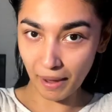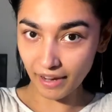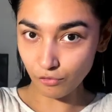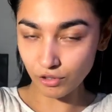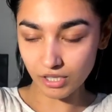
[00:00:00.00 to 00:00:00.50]

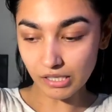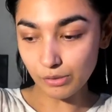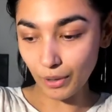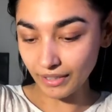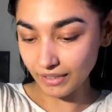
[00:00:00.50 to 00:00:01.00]
back for
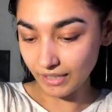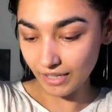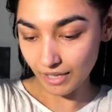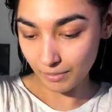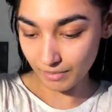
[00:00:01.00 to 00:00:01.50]
this one,
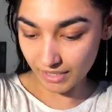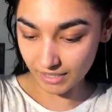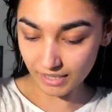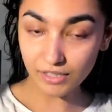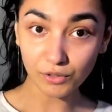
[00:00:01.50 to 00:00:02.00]

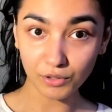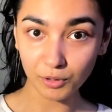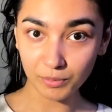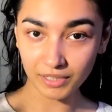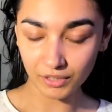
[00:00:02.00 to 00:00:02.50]
because it's
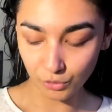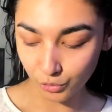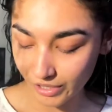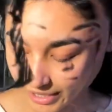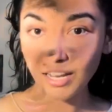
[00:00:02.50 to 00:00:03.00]
gonna be a
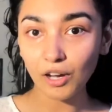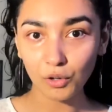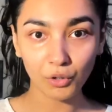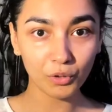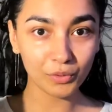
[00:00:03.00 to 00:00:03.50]
doozy.
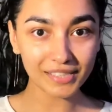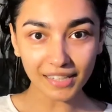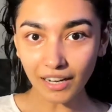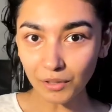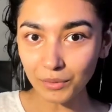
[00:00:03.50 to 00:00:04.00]
Now, we
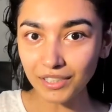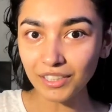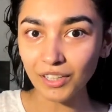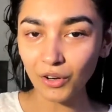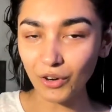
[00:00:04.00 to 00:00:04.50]
start
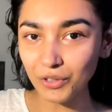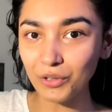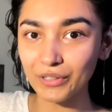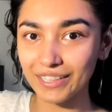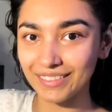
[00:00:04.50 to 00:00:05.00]
with
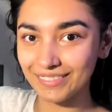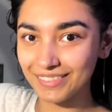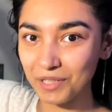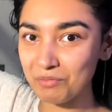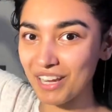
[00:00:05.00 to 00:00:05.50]
contouring.
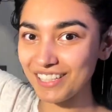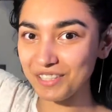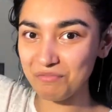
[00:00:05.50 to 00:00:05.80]
Surprise,